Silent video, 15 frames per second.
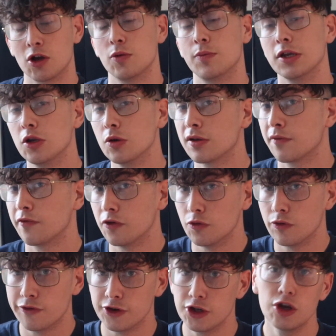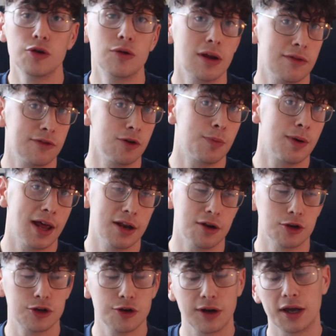could be useful for you if you plan
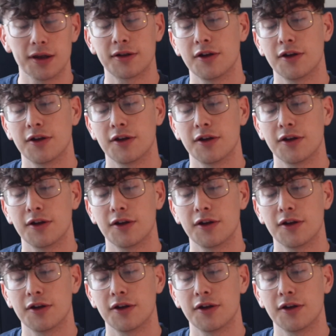on doing it.